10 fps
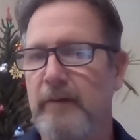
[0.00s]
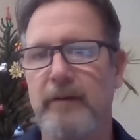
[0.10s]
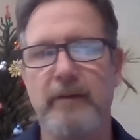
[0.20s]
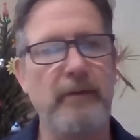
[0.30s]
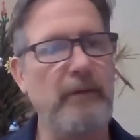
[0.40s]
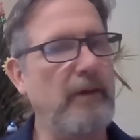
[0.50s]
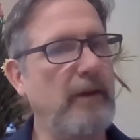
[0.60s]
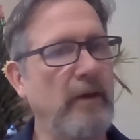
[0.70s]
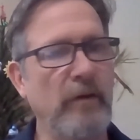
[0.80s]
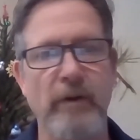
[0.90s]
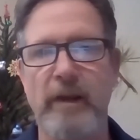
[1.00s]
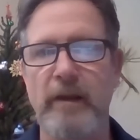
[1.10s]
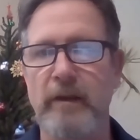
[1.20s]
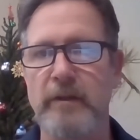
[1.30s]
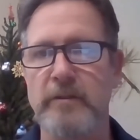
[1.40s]
Yeah,
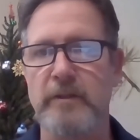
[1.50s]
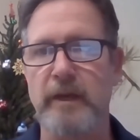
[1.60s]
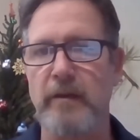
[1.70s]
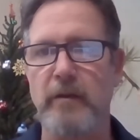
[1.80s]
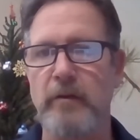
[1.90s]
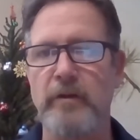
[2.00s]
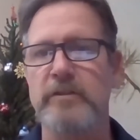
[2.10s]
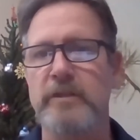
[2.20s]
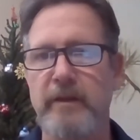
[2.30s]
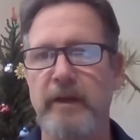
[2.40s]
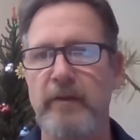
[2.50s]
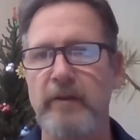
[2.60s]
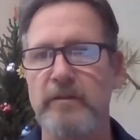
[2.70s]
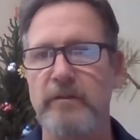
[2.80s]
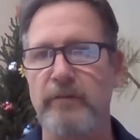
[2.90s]
hooray, is that you can see
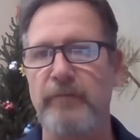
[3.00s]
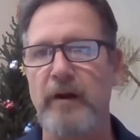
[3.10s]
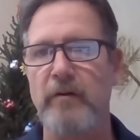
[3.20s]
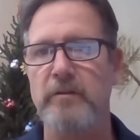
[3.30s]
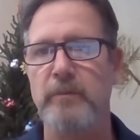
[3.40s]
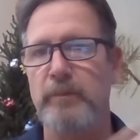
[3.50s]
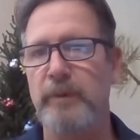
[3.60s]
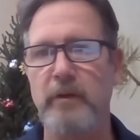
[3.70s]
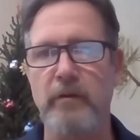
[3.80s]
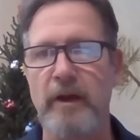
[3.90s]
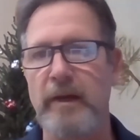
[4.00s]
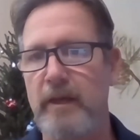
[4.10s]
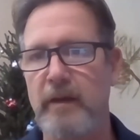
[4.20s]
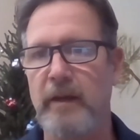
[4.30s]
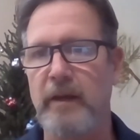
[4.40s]
that's the fires, but you're not
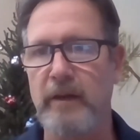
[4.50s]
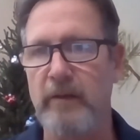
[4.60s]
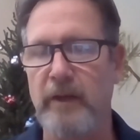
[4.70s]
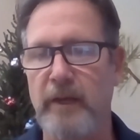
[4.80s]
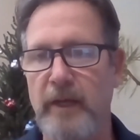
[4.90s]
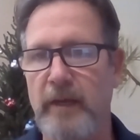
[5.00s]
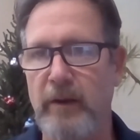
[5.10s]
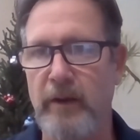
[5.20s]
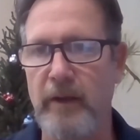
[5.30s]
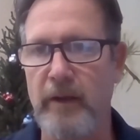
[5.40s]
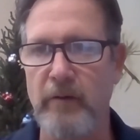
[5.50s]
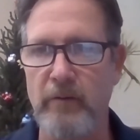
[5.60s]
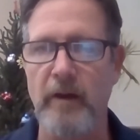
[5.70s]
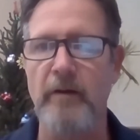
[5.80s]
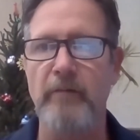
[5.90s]
getting any of the heat and you're
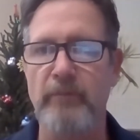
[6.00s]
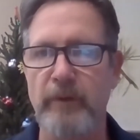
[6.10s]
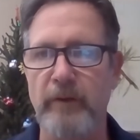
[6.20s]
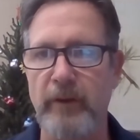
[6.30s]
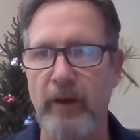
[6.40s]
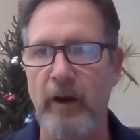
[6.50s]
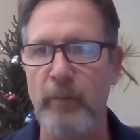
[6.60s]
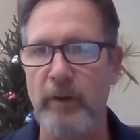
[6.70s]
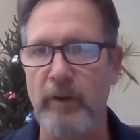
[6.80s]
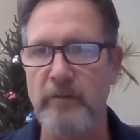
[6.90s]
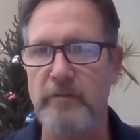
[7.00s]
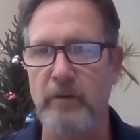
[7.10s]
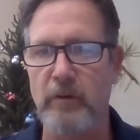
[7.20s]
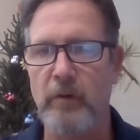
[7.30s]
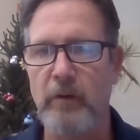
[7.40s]
not feeling the ambiance.
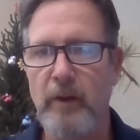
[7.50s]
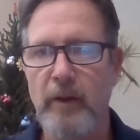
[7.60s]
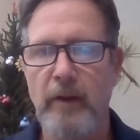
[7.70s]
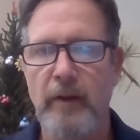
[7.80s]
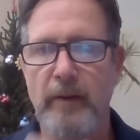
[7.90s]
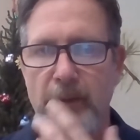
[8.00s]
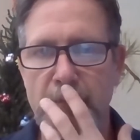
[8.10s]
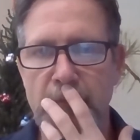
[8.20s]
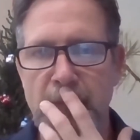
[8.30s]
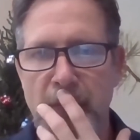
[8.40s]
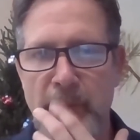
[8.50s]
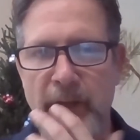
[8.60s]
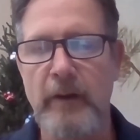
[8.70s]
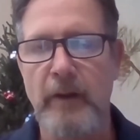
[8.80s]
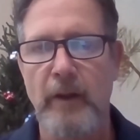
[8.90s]
So,
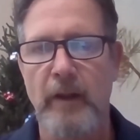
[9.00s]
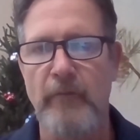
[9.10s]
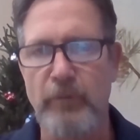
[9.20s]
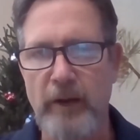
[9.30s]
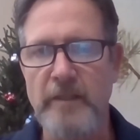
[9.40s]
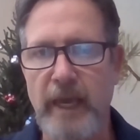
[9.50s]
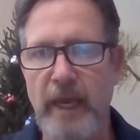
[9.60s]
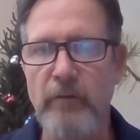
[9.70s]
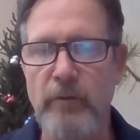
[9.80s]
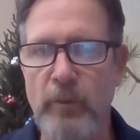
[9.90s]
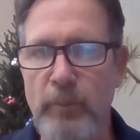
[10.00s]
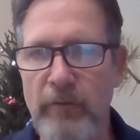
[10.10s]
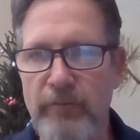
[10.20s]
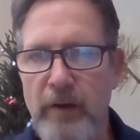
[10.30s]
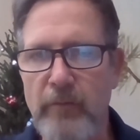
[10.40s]
but if you guys can do me a
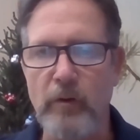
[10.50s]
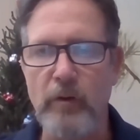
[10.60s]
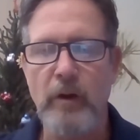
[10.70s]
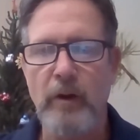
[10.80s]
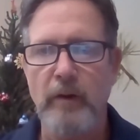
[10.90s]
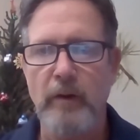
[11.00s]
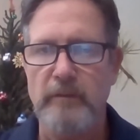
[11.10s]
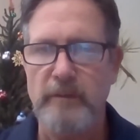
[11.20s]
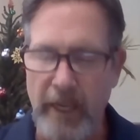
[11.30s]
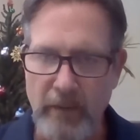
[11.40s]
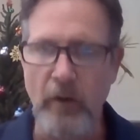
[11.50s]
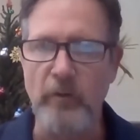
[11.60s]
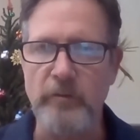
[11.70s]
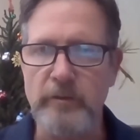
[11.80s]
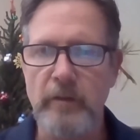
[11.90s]
favor, take
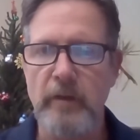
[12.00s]
notes,